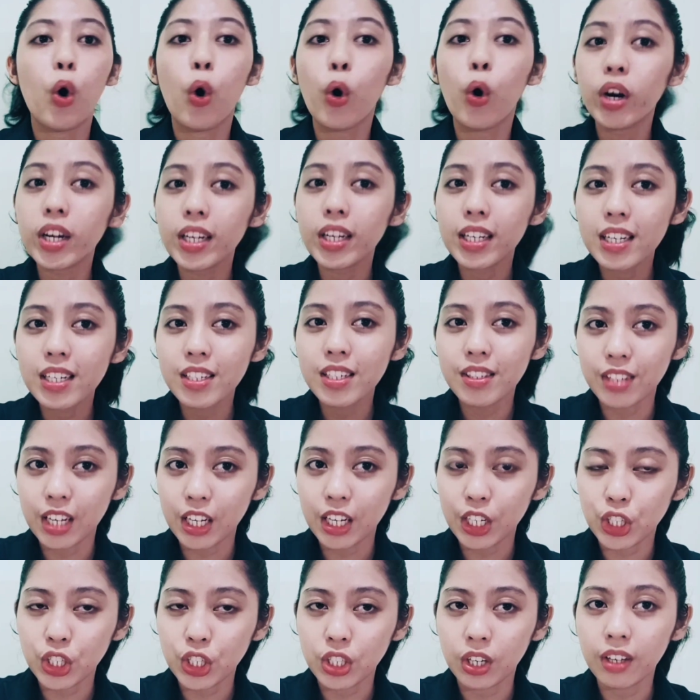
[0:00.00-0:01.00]

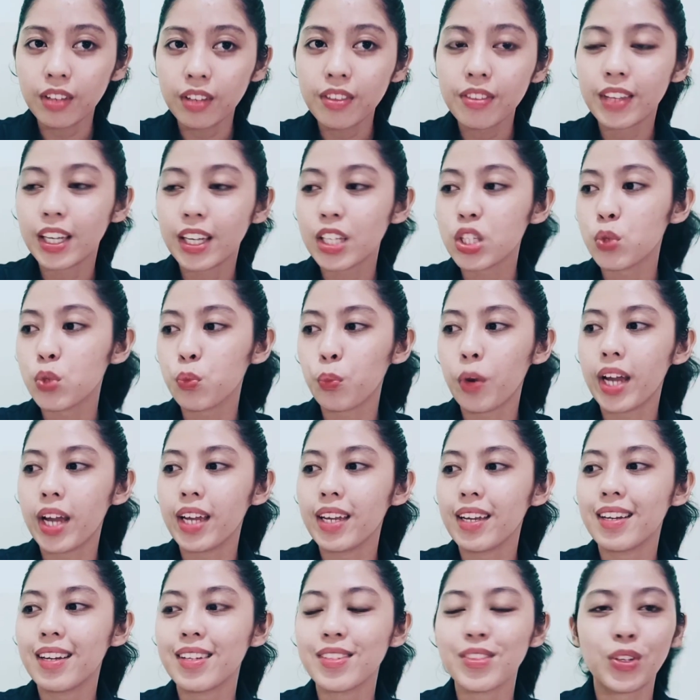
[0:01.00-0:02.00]
organization, that's why
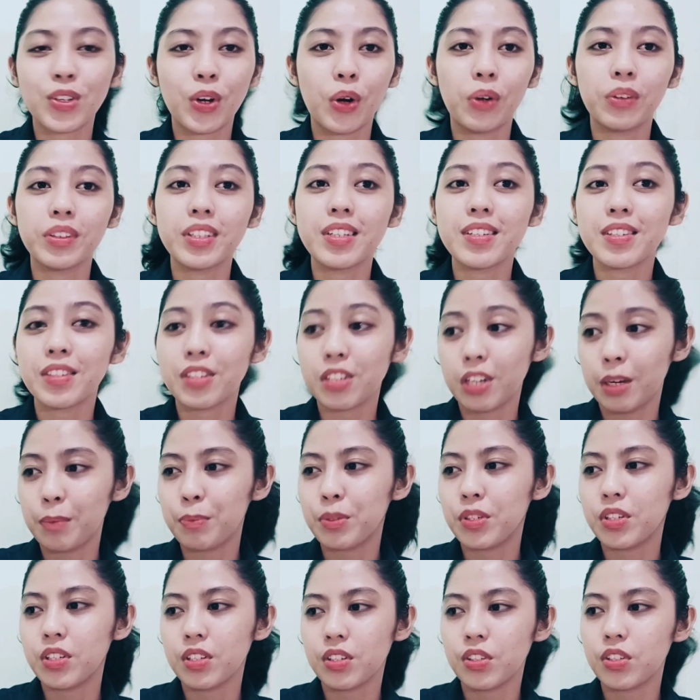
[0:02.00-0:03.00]
it is called a
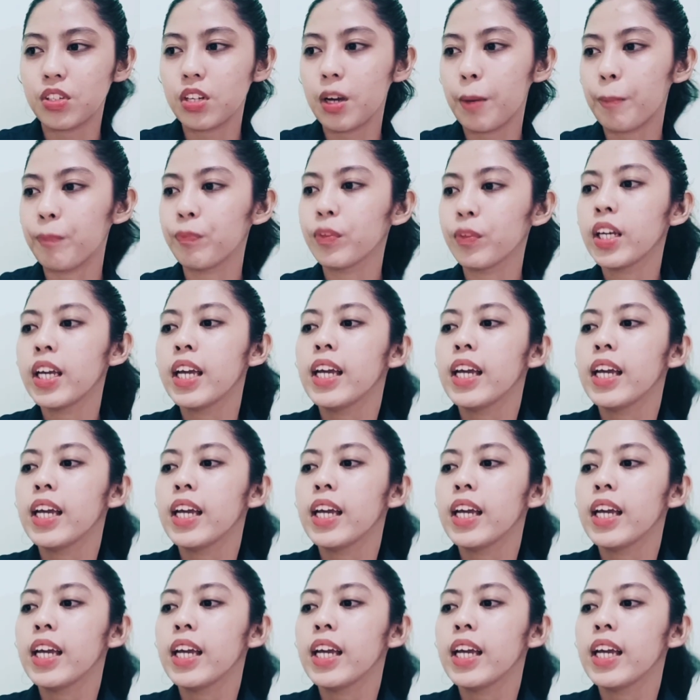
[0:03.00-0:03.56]
subsystem.